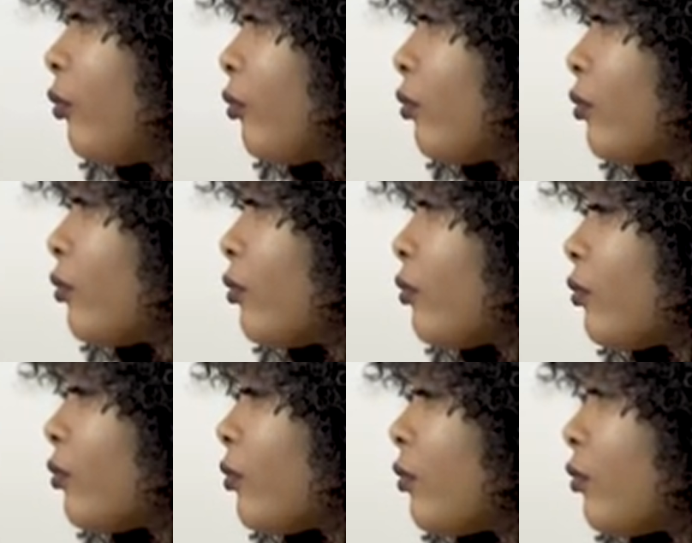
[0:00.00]

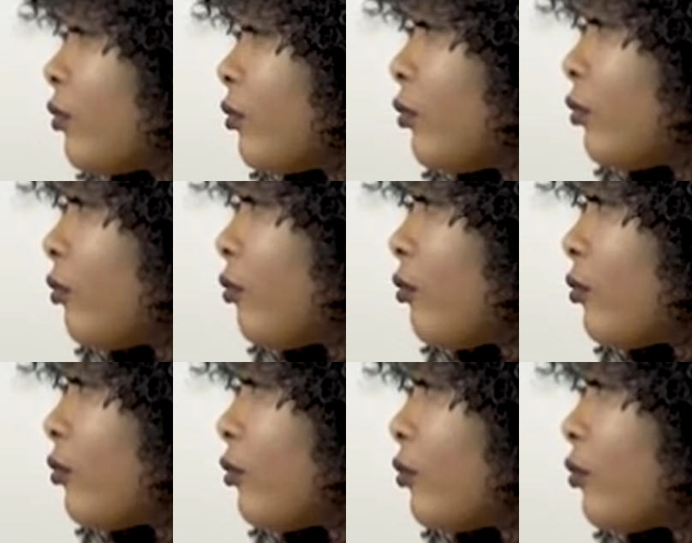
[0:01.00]

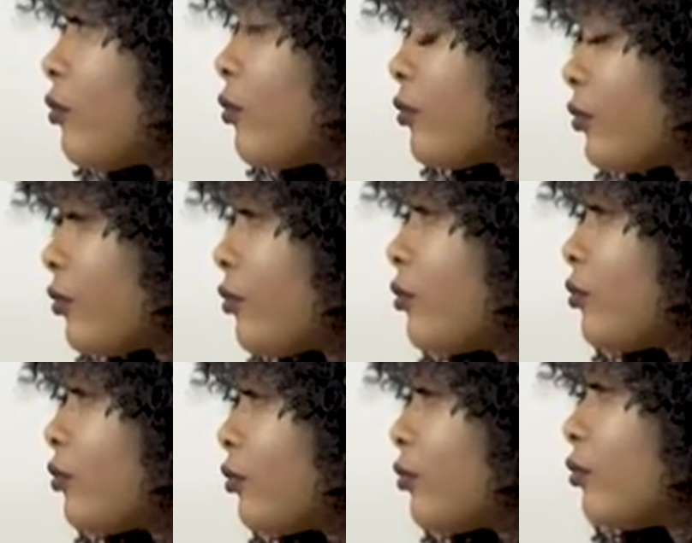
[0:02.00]

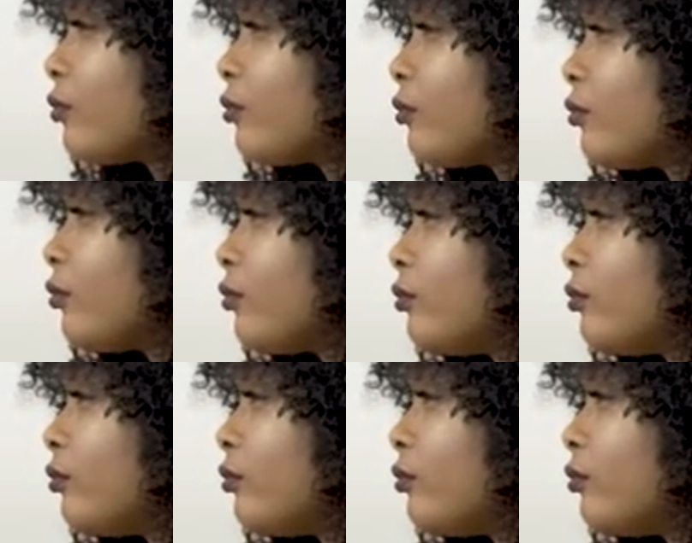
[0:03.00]
(silent)